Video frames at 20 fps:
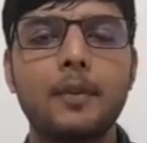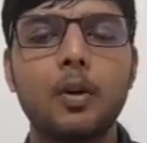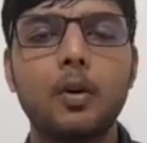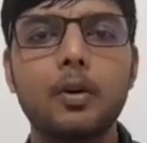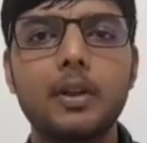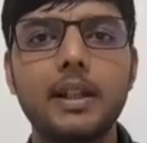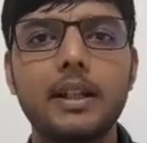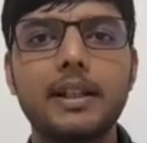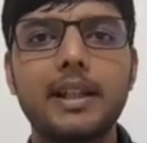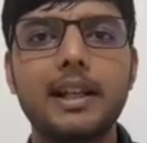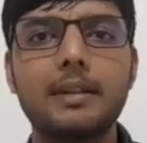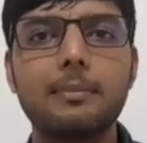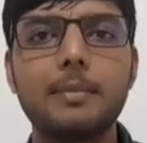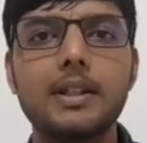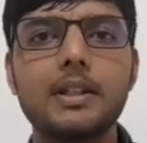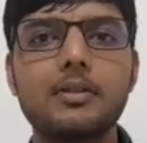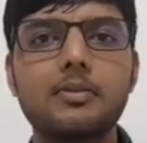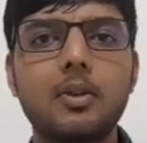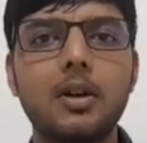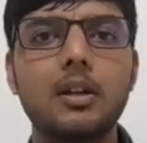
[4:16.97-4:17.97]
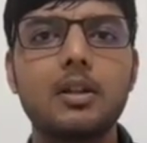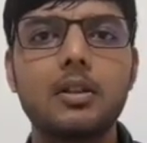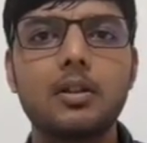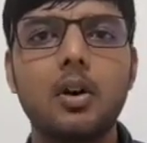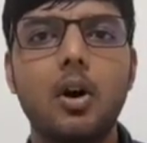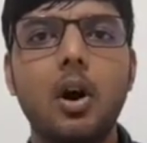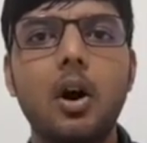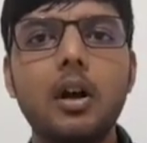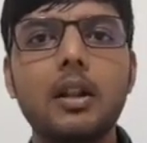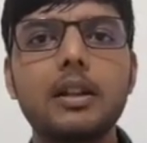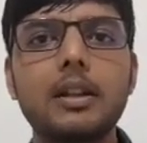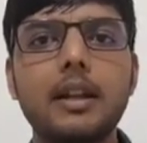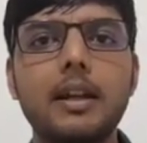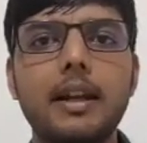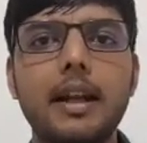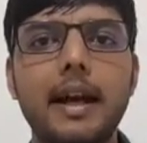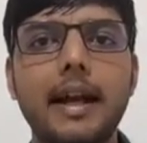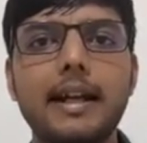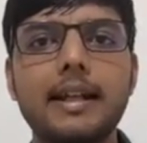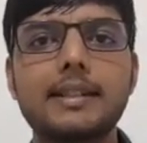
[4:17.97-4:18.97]
Okay, that means what? All the
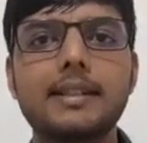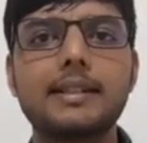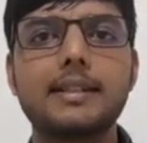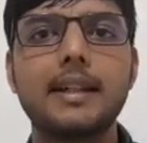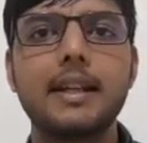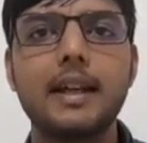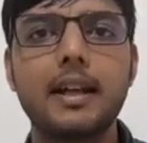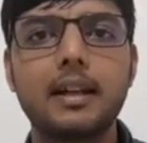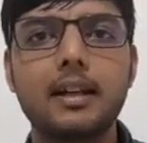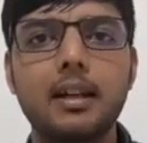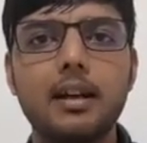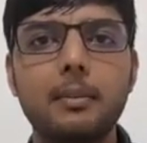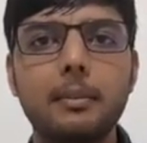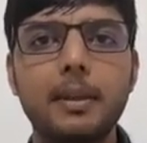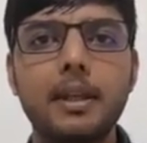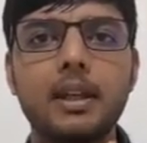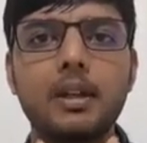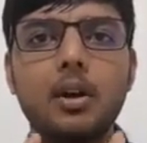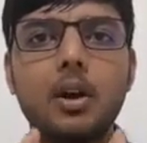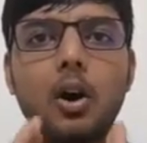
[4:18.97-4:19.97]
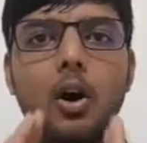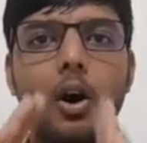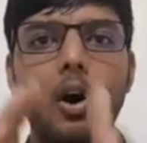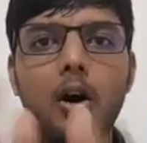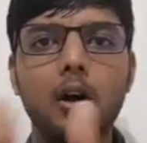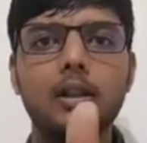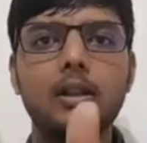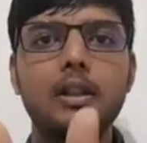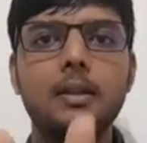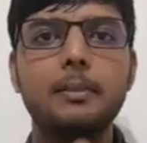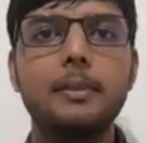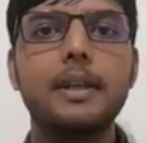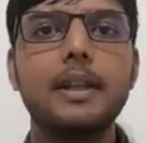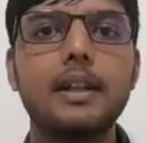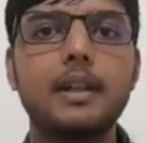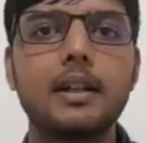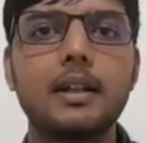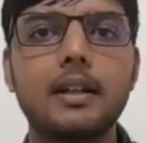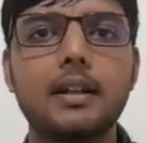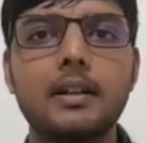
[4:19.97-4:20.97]
lights, they are coming on the
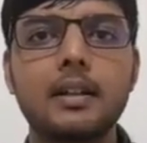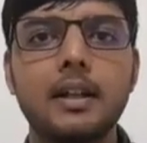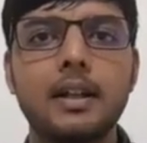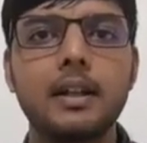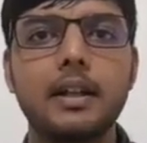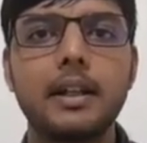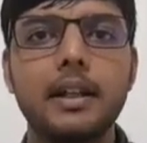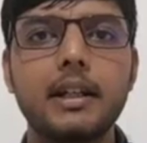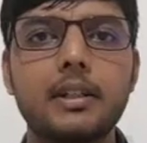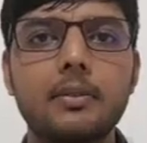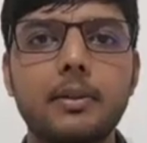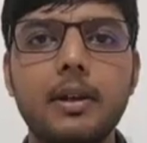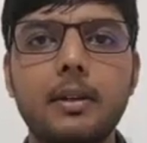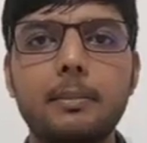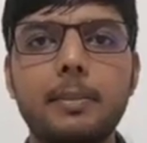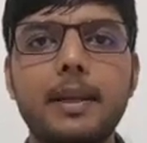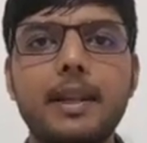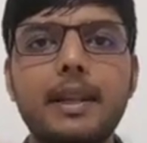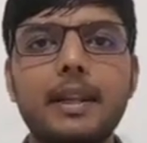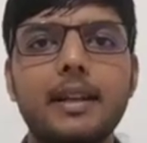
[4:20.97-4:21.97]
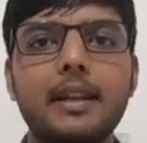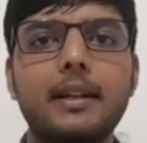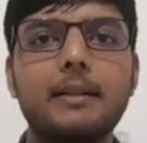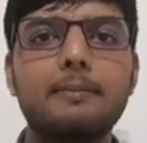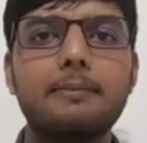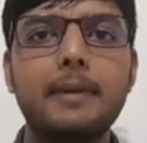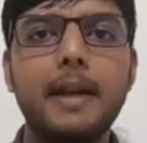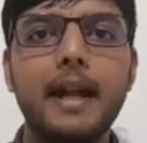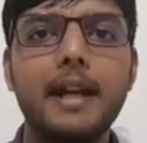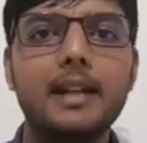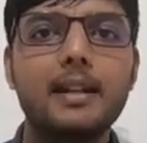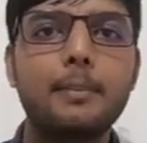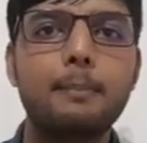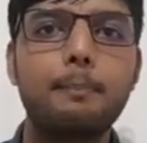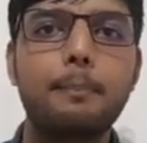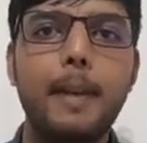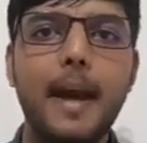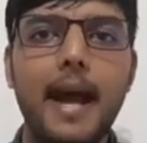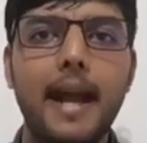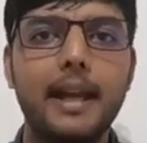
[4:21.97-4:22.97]
mirror, it will be
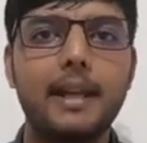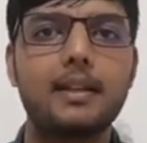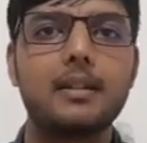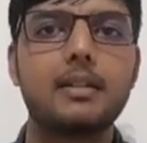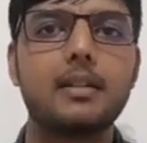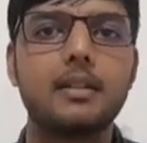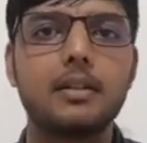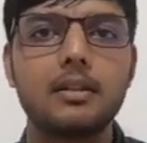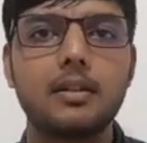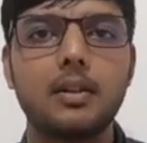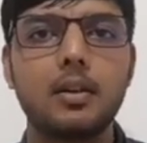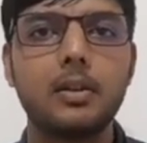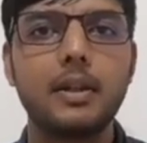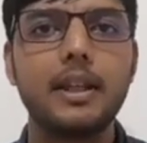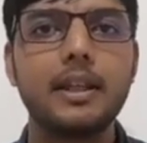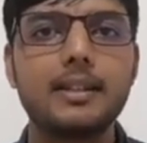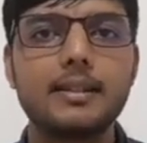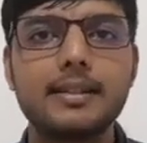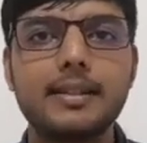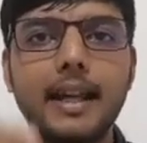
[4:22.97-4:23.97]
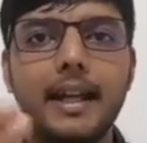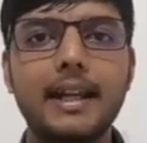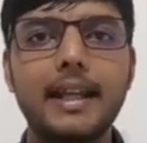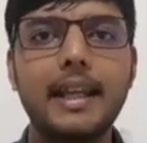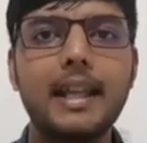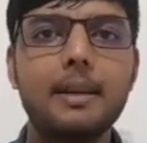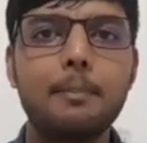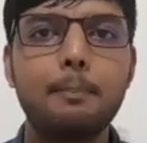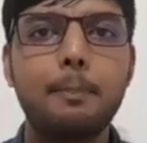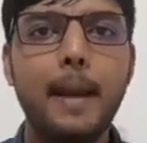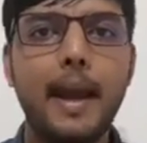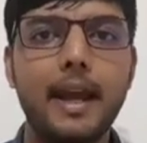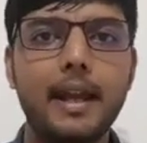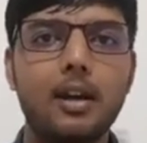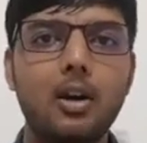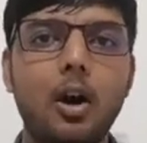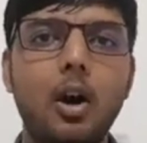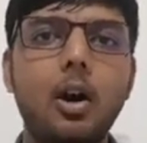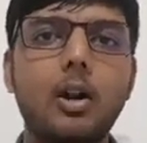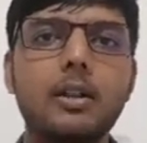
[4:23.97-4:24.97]
reflect back. Okay, sending
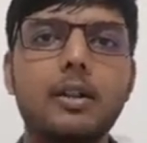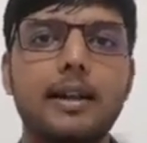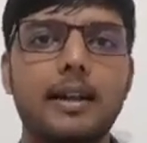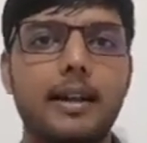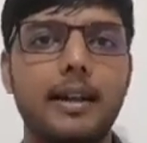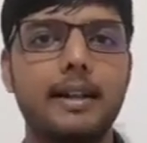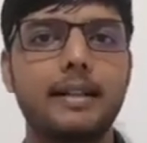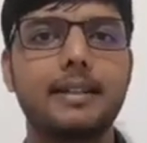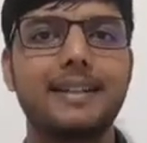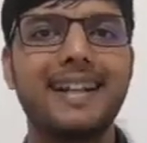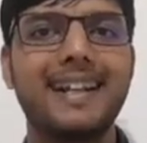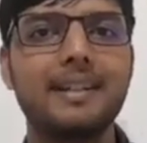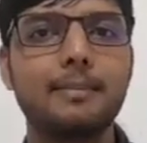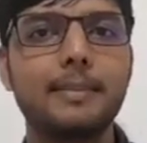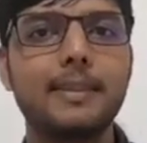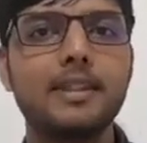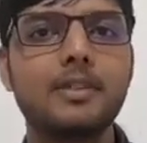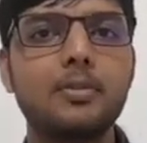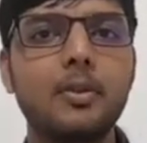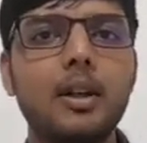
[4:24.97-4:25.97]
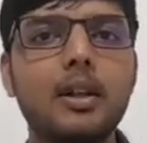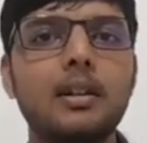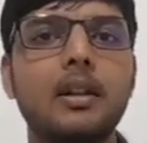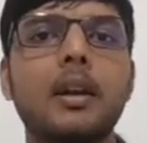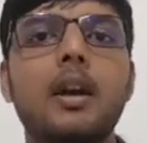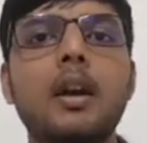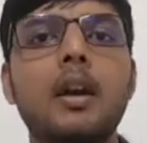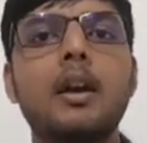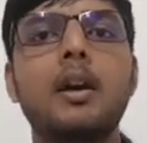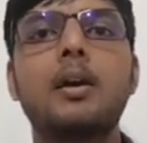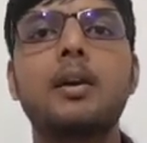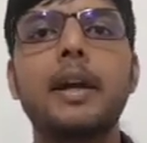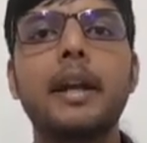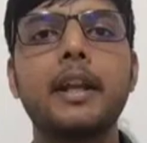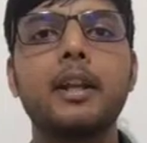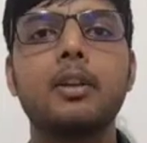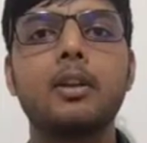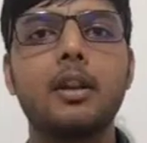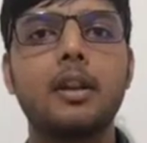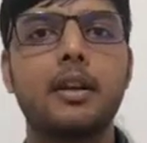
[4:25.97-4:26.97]
back all the light. That means what?
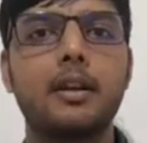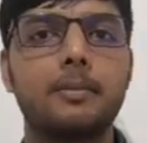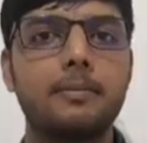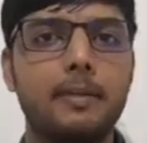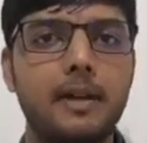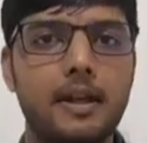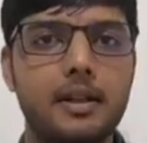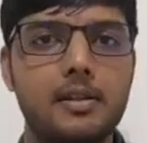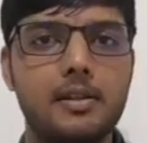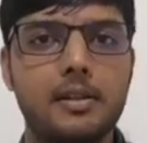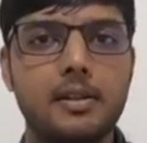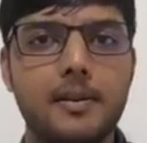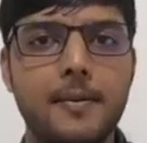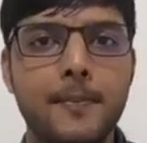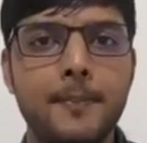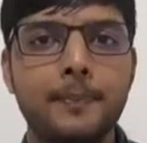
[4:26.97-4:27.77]
Regular reflection.